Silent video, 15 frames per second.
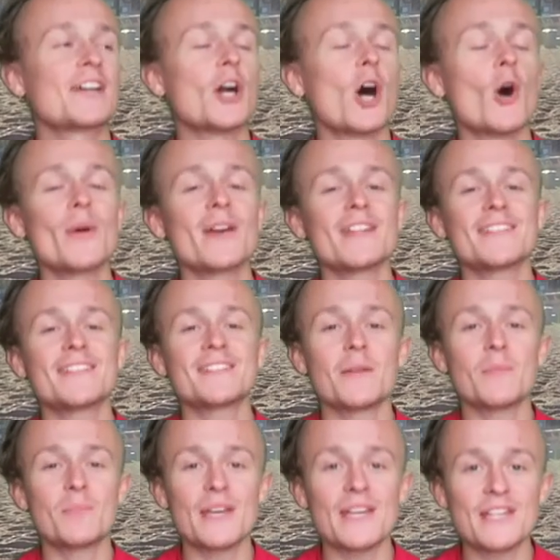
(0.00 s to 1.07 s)
going to
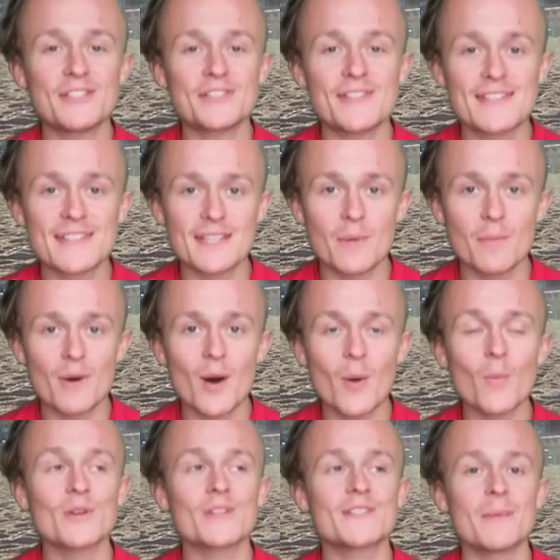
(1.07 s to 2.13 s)
the beach this summer
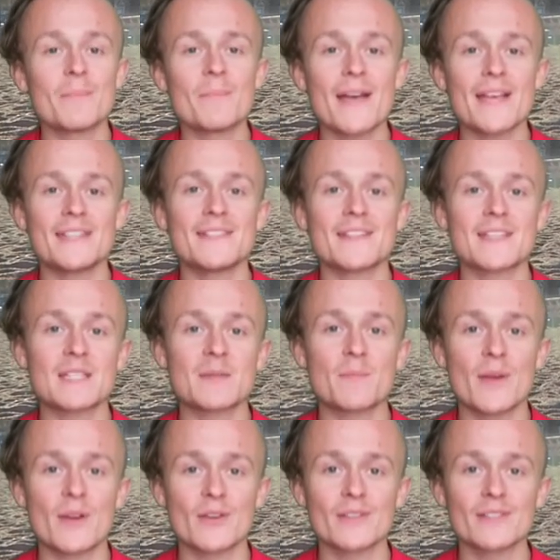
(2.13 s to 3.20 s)
was the best
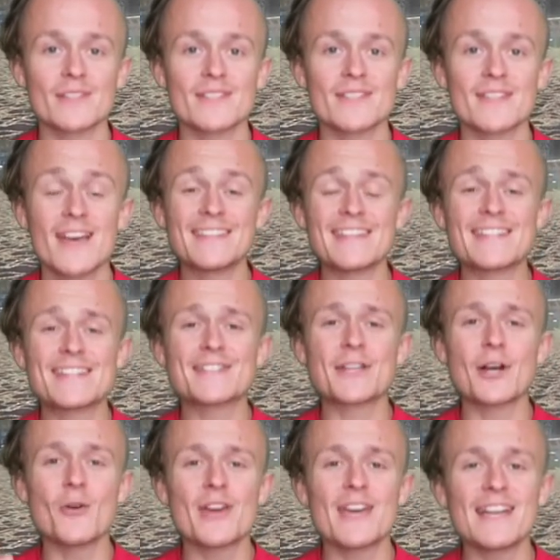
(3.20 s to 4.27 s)
experience. It's
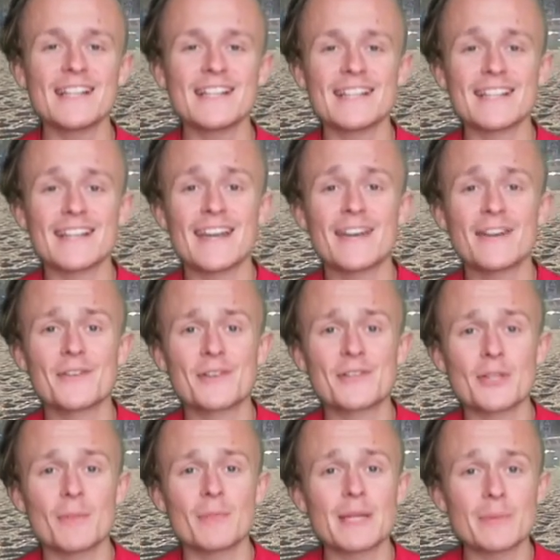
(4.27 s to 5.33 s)
so healing hearing
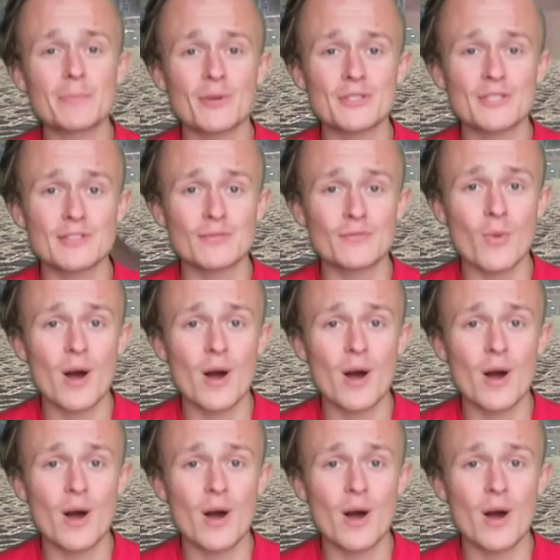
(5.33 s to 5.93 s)
so many positive